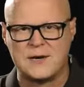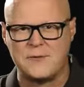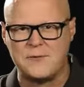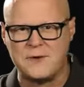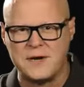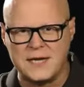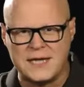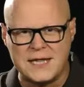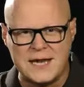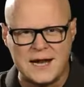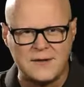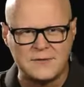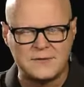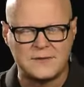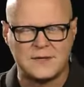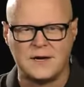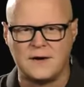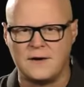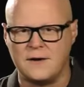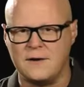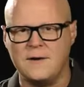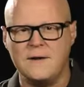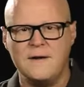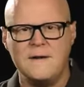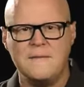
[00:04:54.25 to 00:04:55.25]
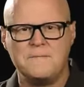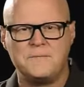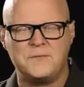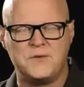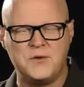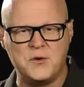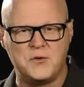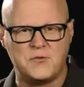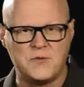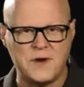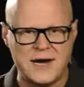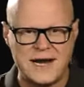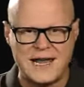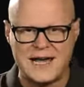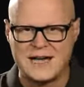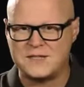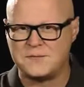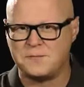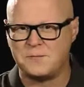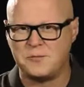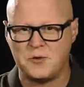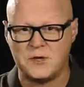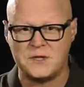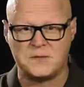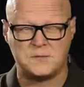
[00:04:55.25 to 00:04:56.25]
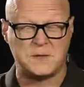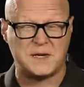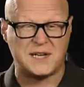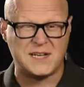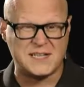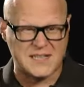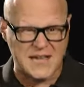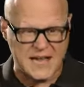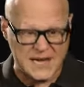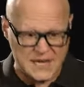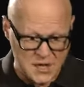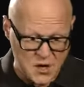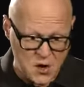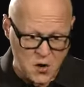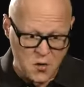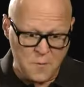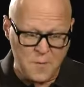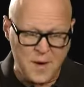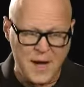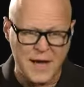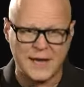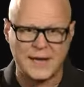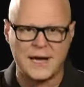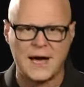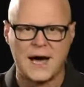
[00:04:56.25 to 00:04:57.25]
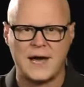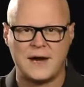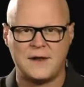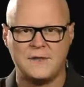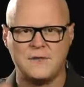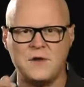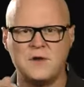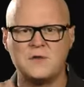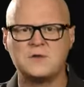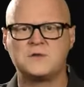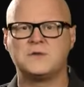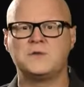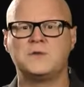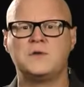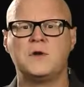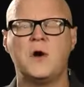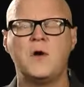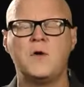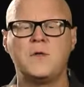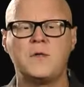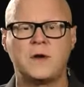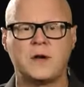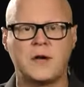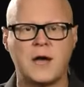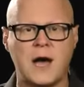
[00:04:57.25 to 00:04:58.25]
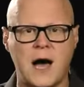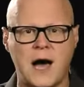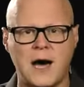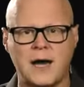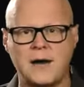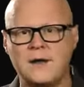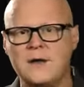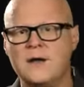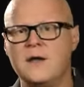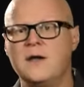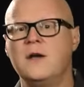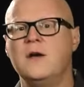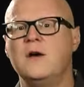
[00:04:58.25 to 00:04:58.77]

I want to get out there and do great exploits because I know my God, and those who know their God